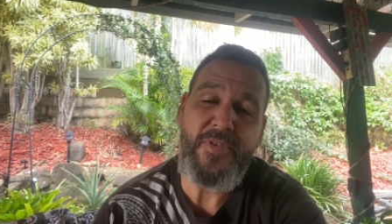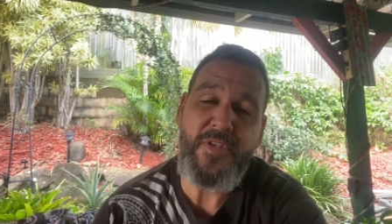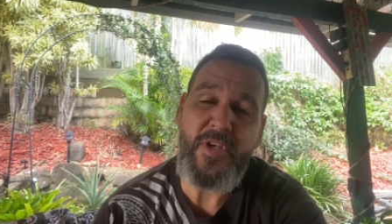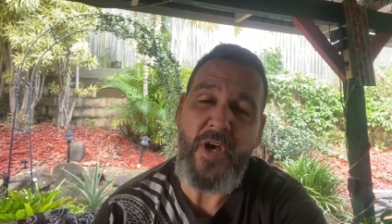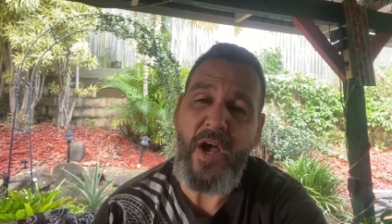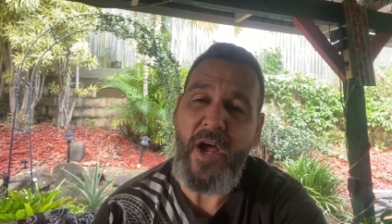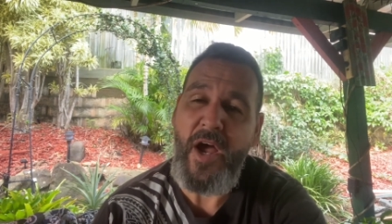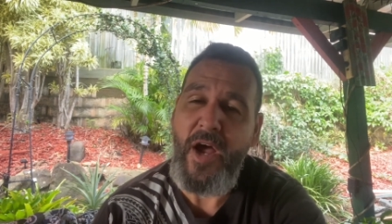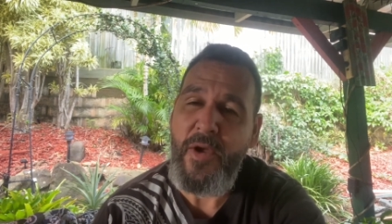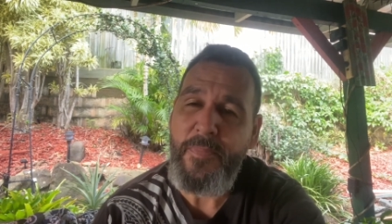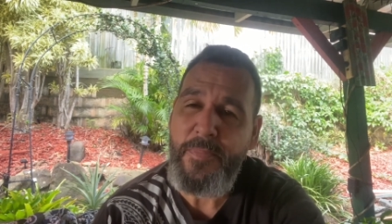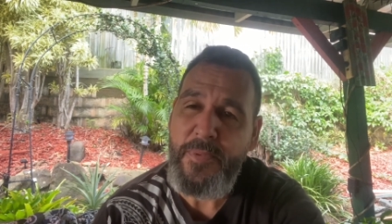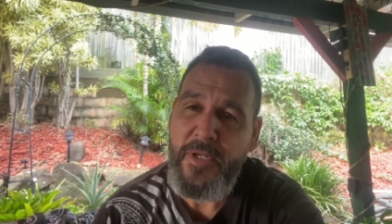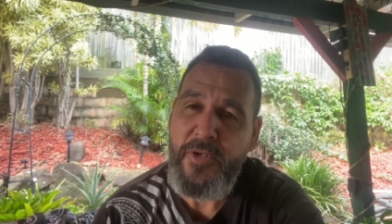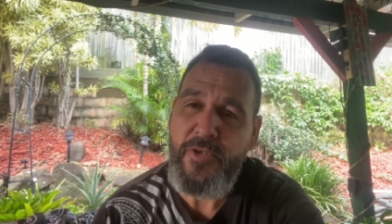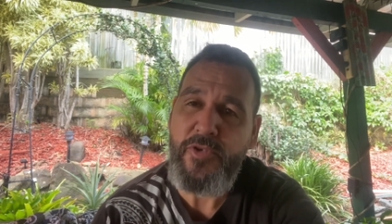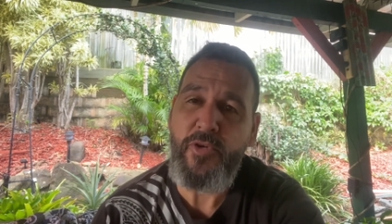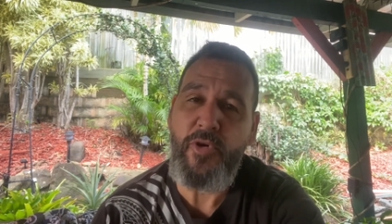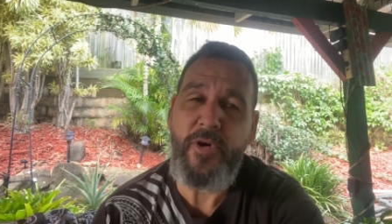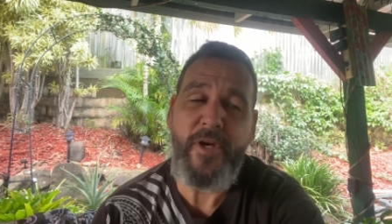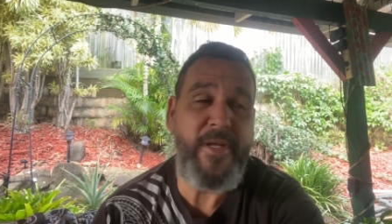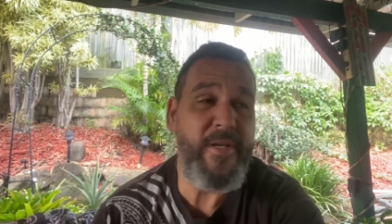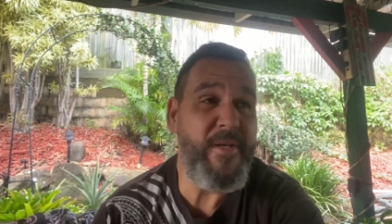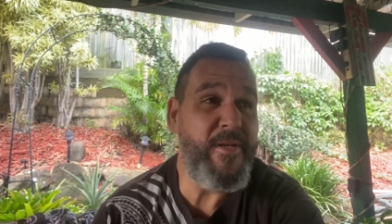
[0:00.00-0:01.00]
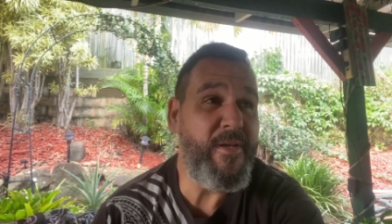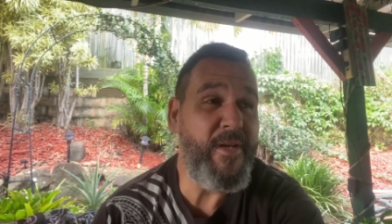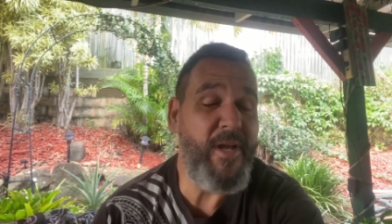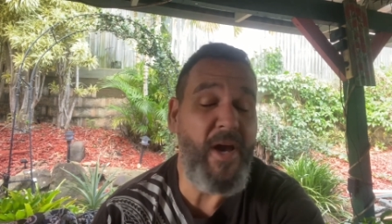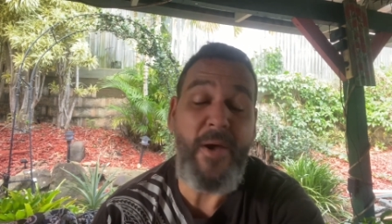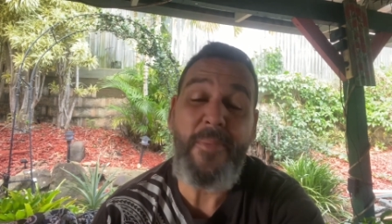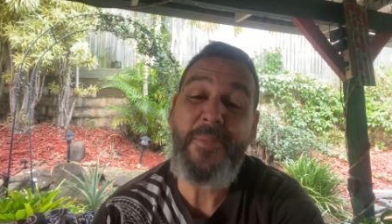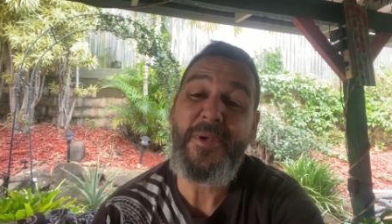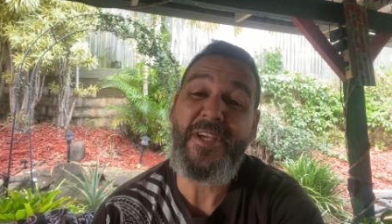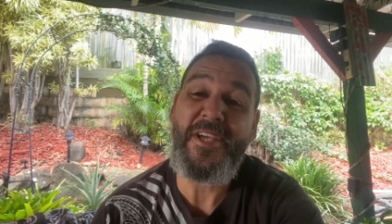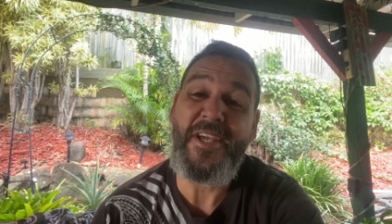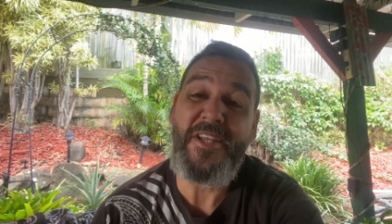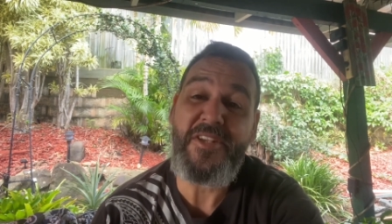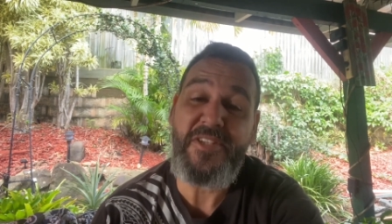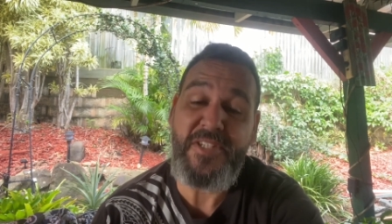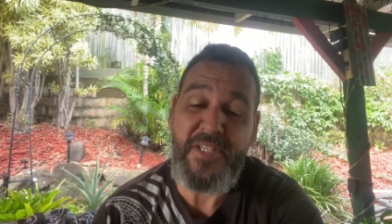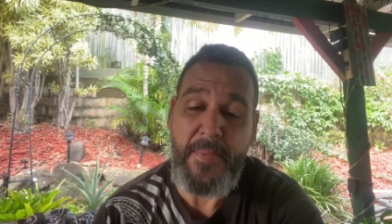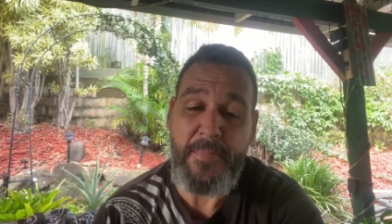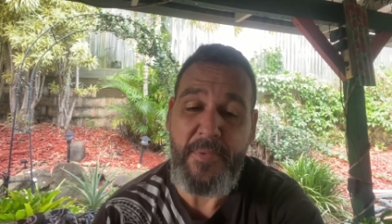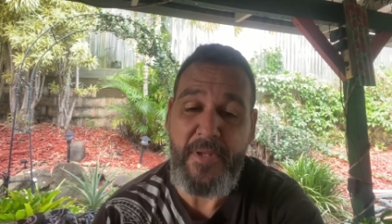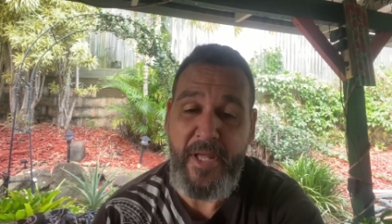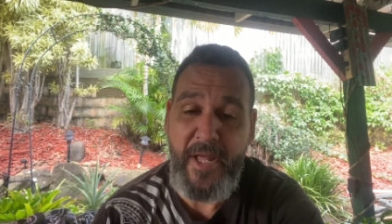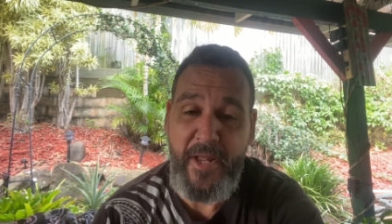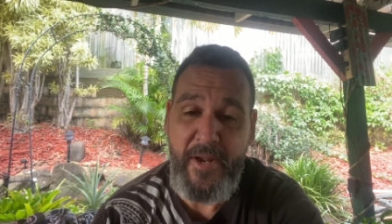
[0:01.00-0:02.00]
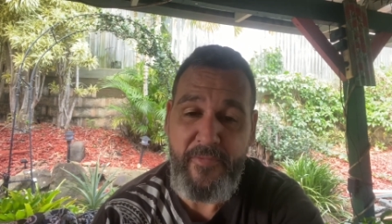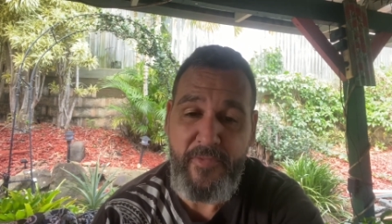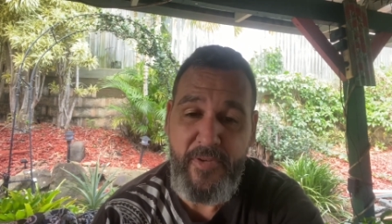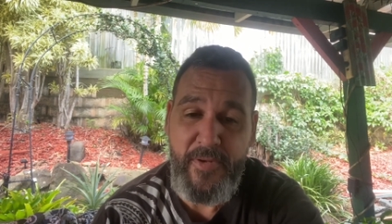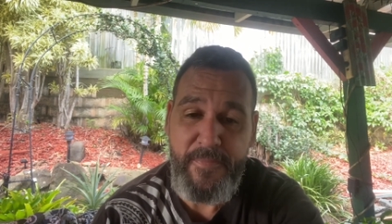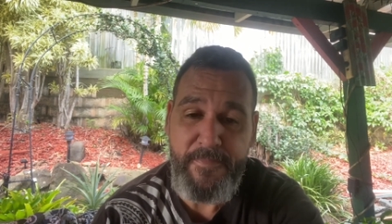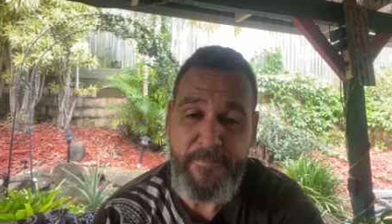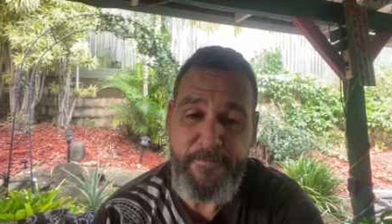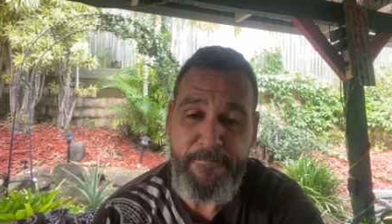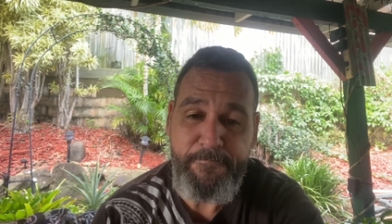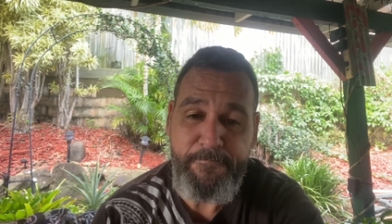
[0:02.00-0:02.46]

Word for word: So I hope you enjoy it and I hope you get something out of it.